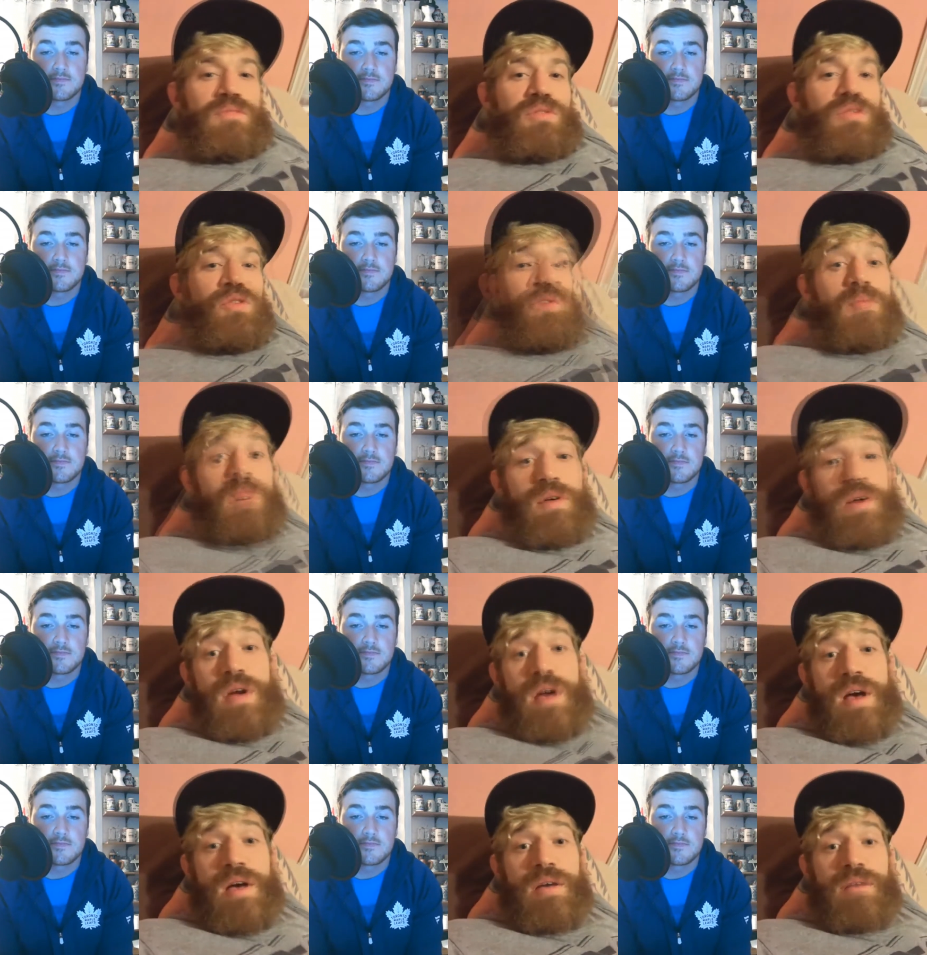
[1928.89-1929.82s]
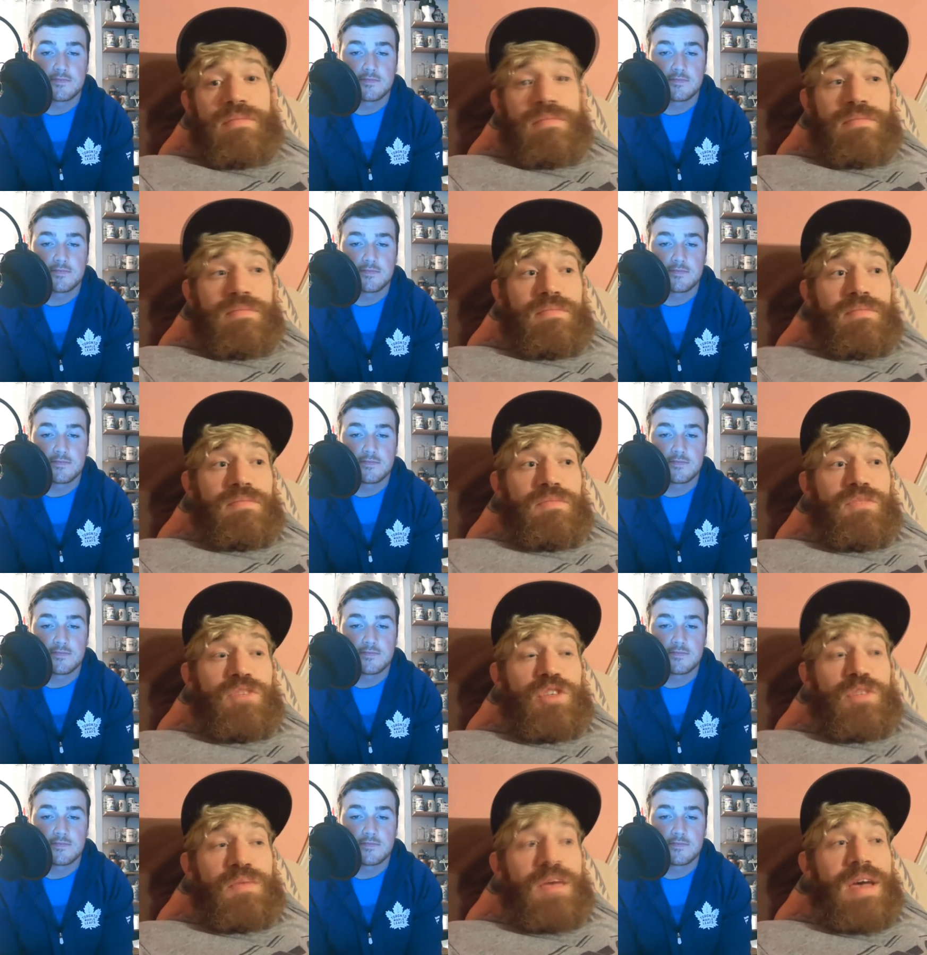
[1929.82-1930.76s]
Speaker 1: super
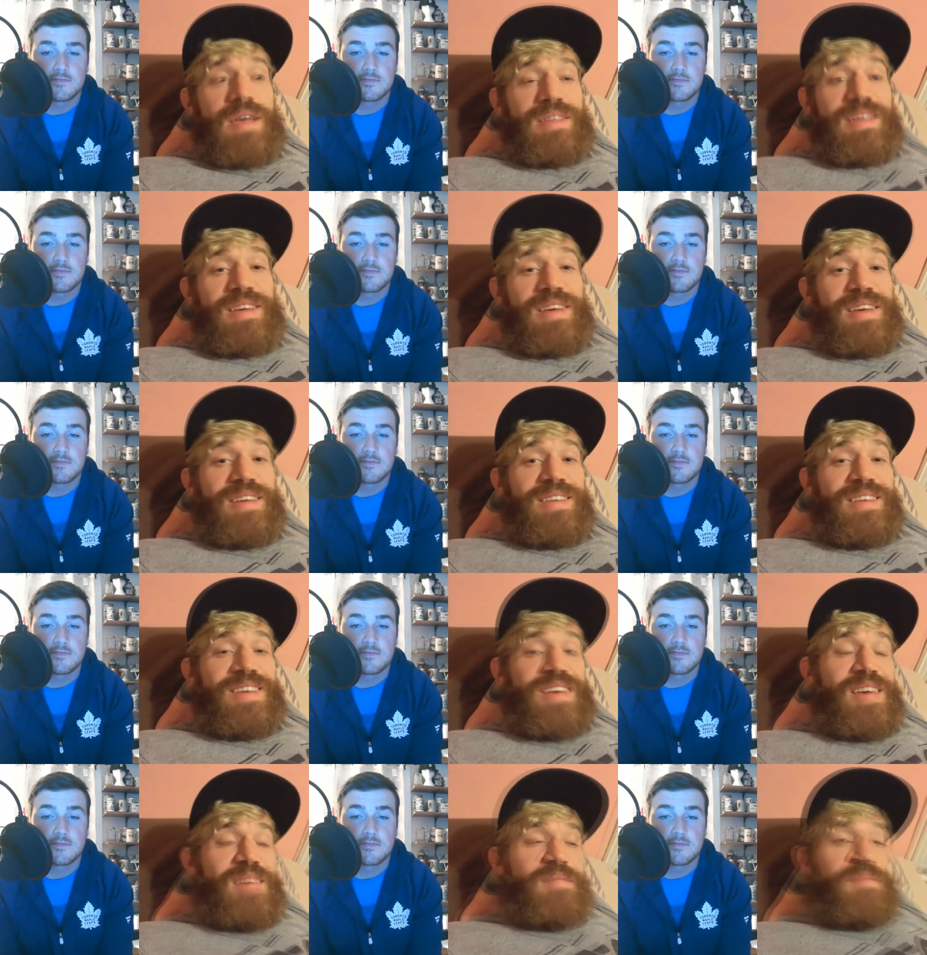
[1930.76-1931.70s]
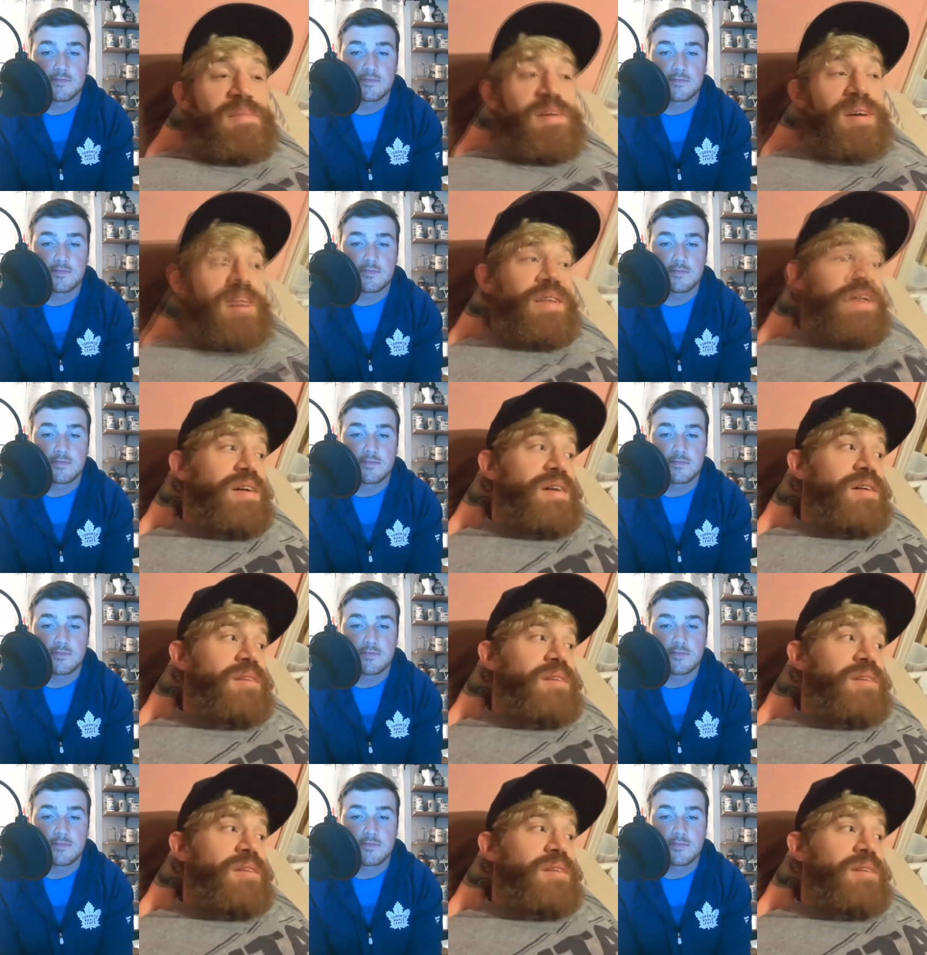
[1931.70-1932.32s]
respect to him. But,